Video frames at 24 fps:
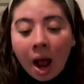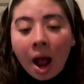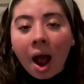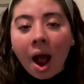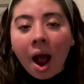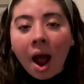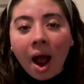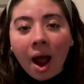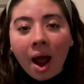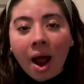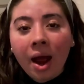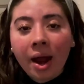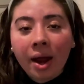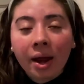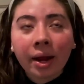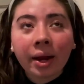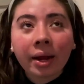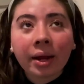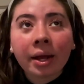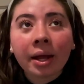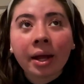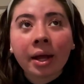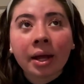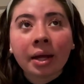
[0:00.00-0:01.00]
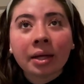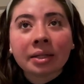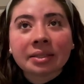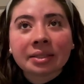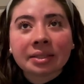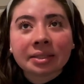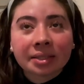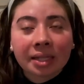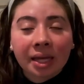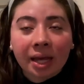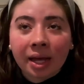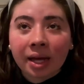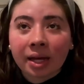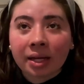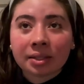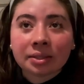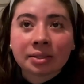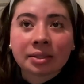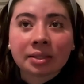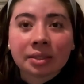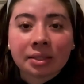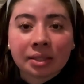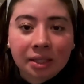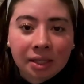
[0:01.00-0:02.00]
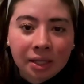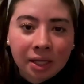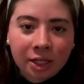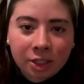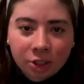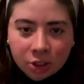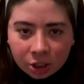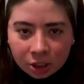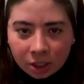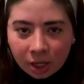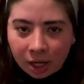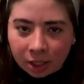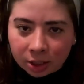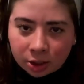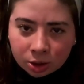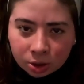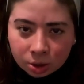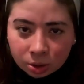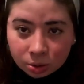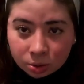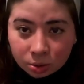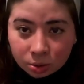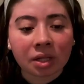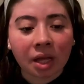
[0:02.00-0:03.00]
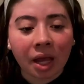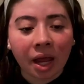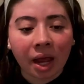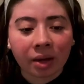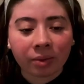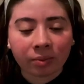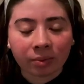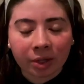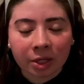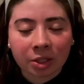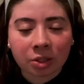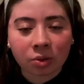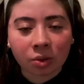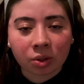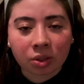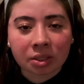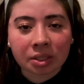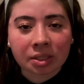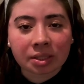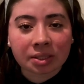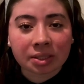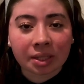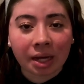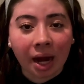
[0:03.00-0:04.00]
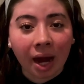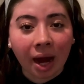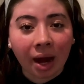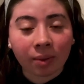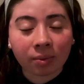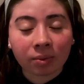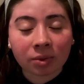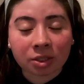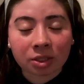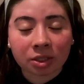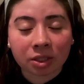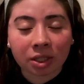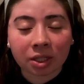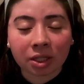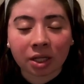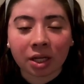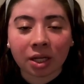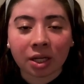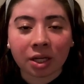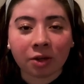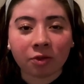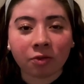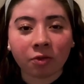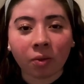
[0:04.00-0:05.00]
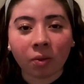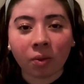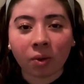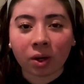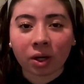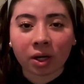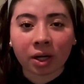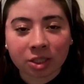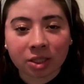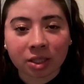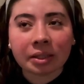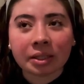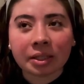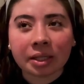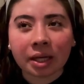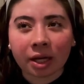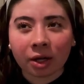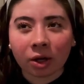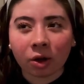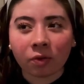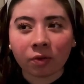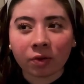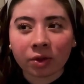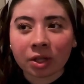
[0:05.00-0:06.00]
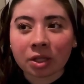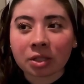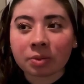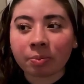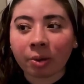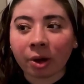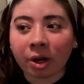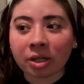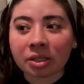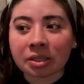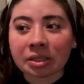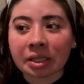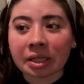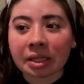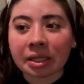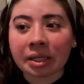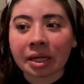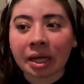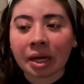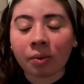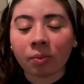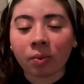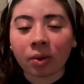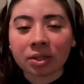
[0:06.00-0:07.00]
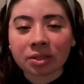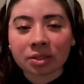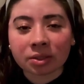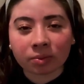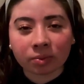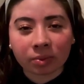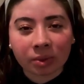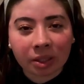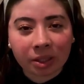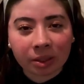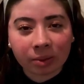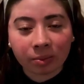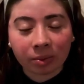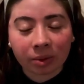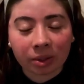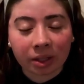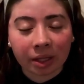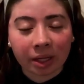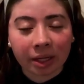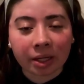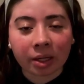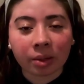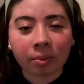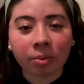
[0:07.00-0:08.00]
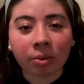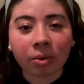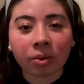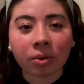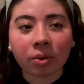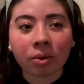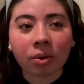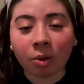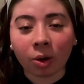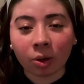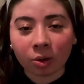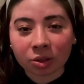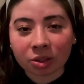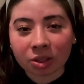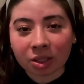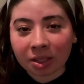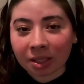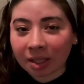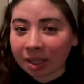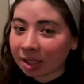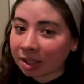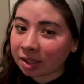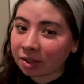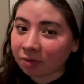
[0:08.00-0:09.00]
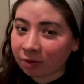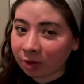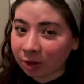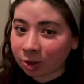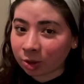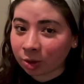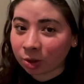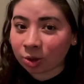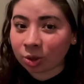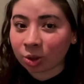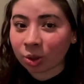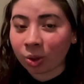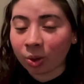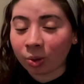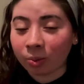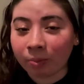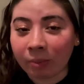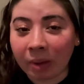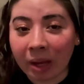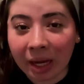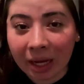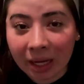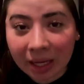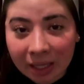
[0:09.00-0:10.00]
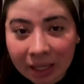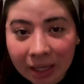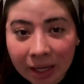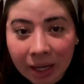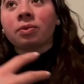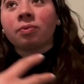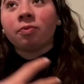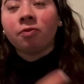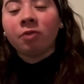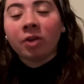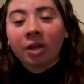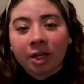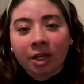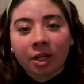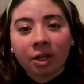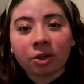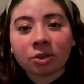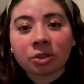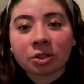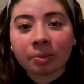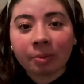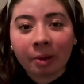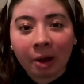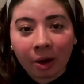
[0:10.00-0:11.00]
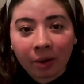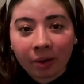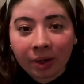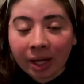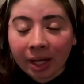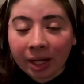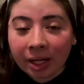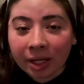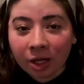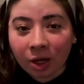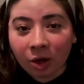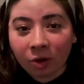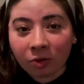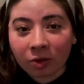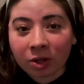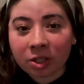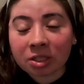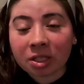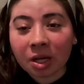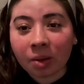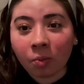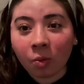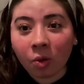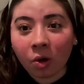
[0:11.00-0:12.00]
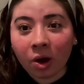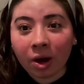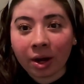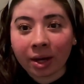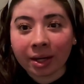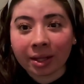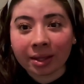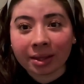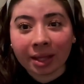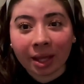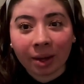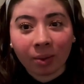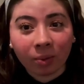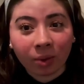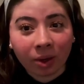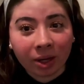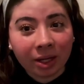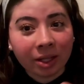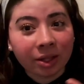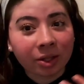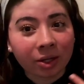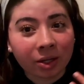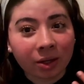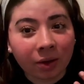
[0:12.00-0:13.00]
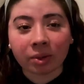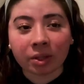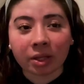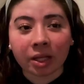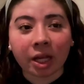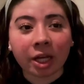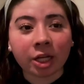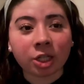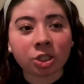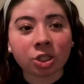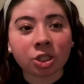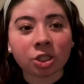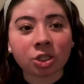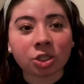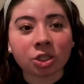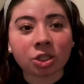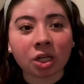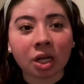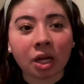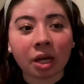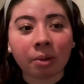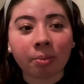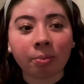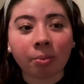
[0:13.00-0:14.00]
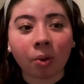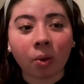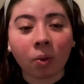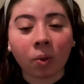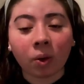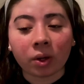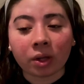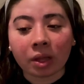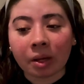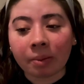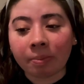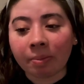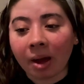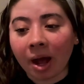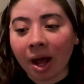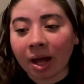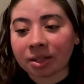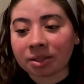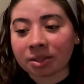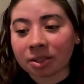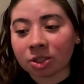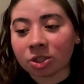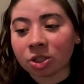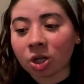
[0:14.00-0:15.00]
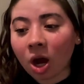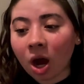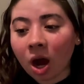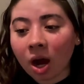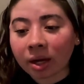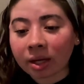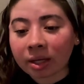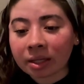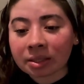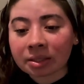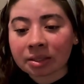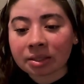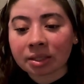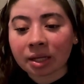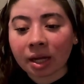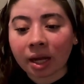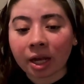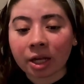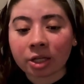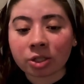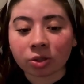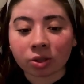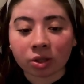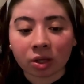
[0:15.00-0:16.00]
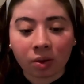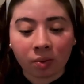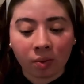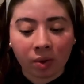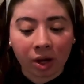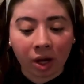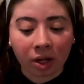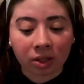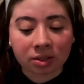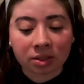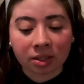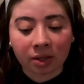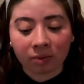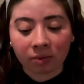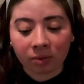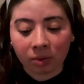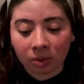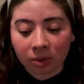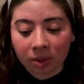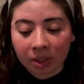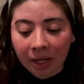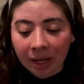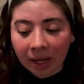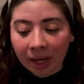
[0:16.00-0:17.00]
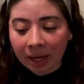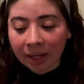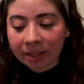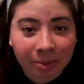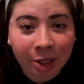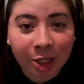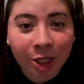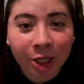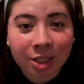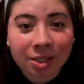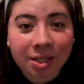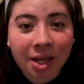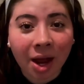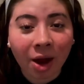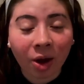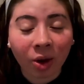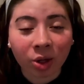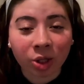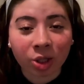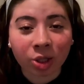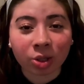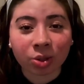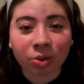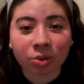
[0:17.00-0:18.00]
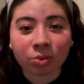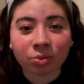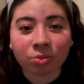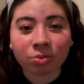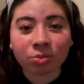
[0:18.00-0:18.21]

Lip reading: I scanned the internet and resources that I was looking for to get over this person. It wasn't really relatable. Most of the individuals who made videos about getting over someone, they were either in a relationship or they passed the talking stage or they went on several dates. I'm here to tell you,